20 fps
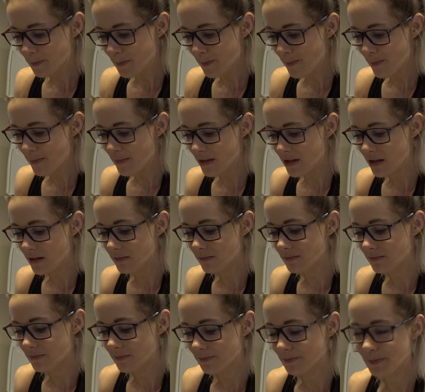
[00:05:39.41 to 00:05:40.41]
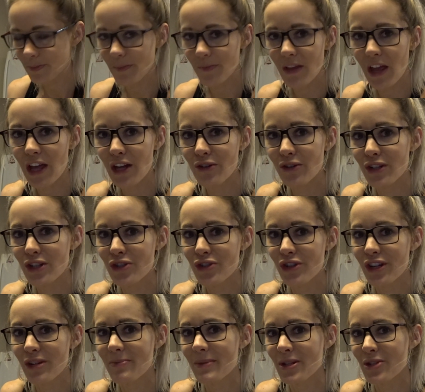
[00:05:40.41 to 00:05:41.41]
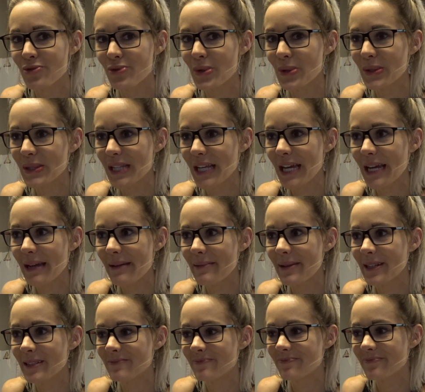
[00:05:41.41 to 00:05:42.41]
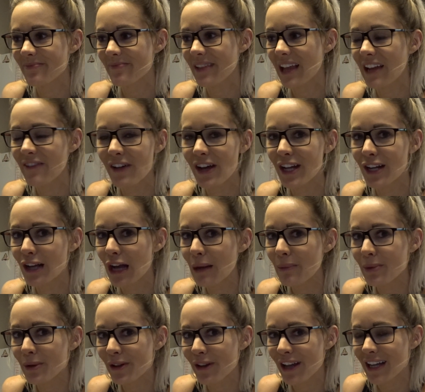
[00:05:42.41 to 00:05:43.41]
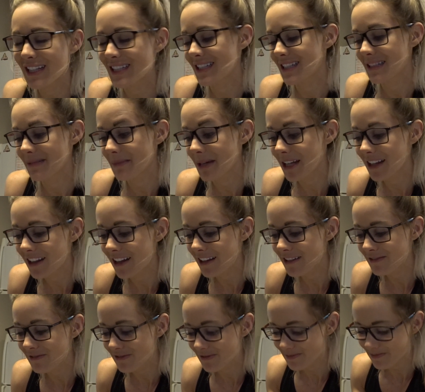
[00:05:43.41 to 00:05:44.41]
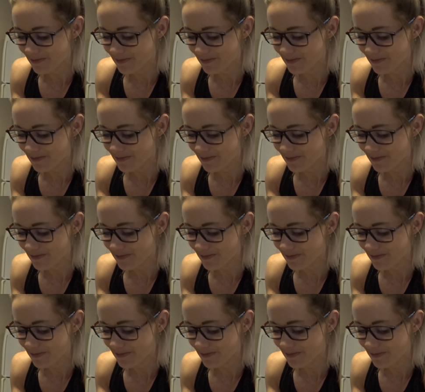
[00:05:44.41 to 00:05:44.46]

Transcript: I don't really drink much rosé, but I've had a couple glasses in my life.